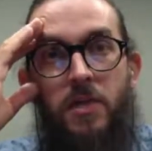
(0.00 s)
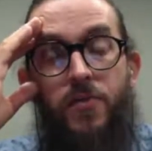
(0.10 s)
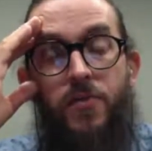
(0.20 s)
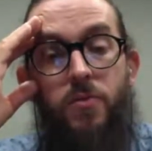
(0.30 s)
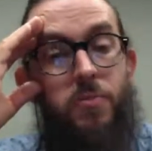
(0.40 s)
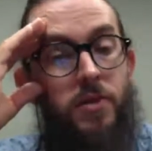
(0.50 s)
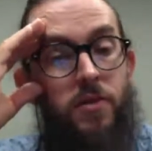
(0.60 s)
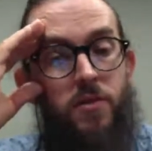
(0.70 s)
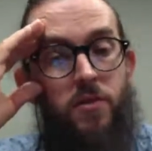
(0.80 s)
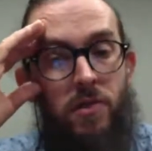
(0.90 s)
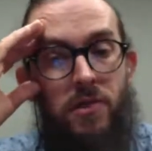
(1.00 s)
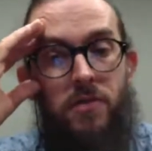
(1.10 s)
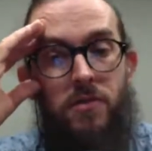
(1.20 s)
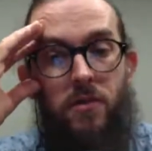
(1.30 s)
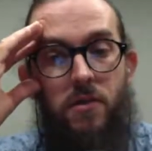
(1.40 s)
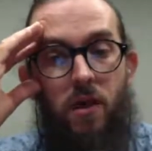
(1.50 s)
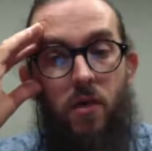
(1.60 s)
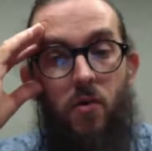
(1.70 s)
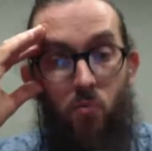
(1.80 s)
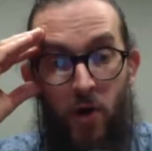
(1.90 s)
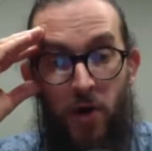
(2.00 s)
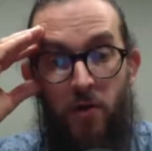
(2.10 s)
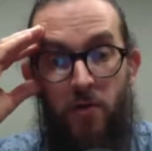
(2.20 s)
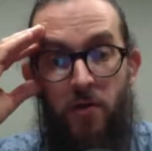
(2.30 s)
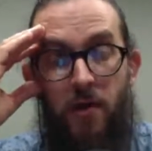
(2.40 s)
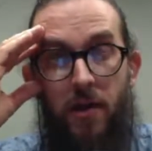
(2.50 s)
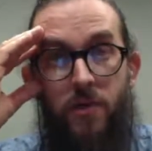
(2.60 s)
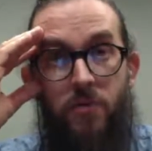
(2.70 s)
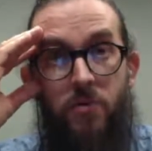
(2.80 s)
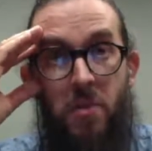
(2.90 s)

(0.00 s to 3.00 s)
if you build your list well, and mm-hmm.